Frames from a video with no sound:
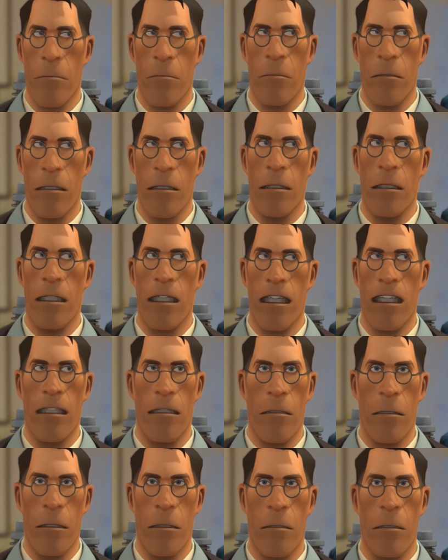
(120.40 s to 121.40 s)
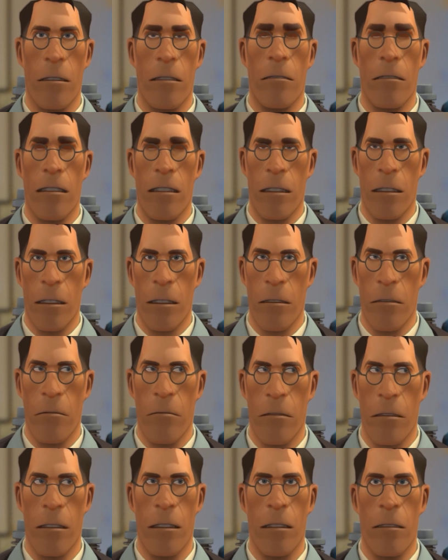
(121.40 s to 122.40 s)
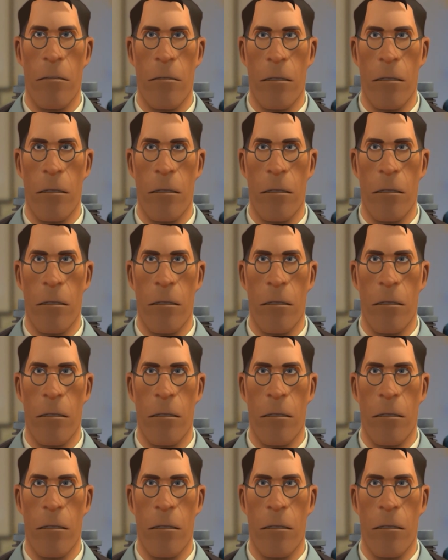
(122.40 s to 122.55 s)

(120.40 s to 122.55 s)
at this point in time, I would be poking out my tongue